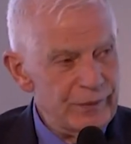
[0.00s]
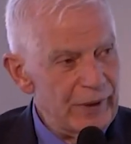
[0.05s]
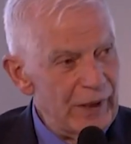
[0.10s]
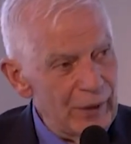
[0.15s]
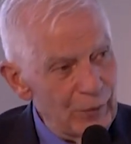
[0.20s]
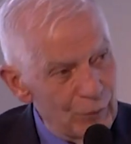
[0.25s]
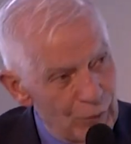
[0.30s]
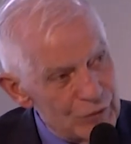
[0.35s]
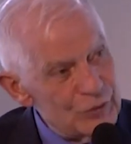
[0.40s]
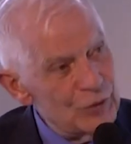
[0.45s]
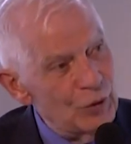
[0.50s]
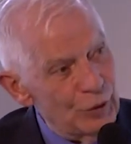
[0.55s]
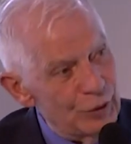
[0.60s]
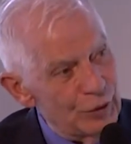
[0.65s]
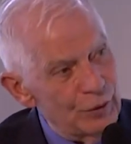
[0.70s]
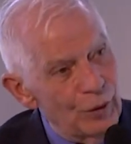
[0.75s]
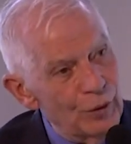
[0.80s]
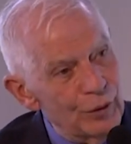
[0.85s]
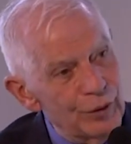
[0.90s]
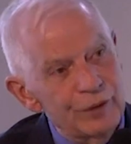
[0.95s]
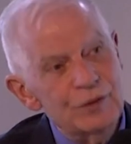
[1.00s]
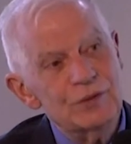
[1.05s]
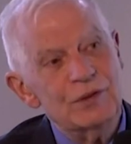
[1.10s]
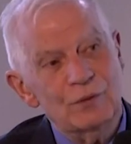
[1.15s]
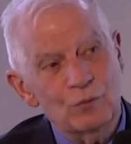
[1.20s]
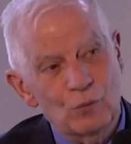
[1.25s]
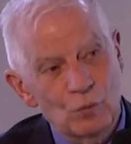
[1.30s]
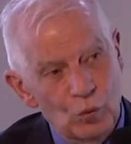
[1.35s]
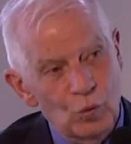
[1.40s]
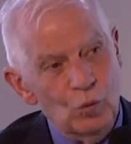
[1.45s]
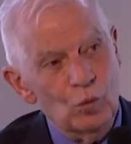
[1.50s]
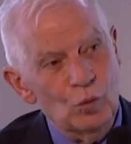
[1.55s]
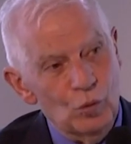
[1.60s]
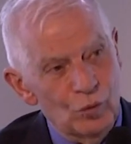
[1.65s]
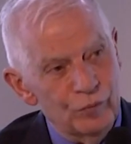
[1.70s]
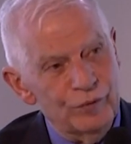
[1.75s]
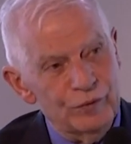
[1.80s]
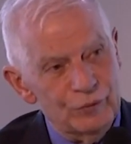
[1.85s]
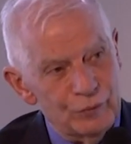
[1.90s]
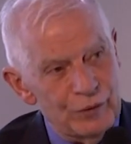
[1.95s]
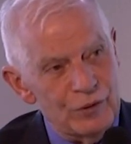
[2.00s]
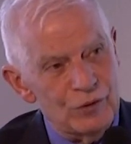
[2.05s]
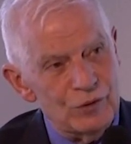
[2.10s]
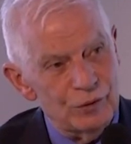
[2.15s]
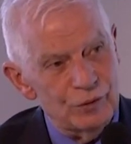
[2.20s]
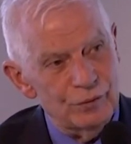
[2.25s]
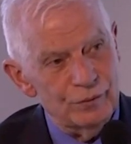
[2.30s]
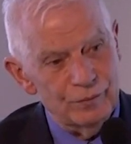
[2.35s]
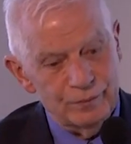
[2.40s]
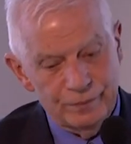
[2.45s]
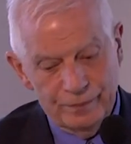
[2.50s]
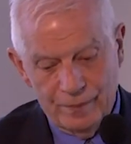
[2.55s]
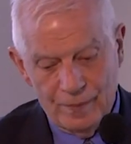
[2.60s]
And what's going on is a war of attrition.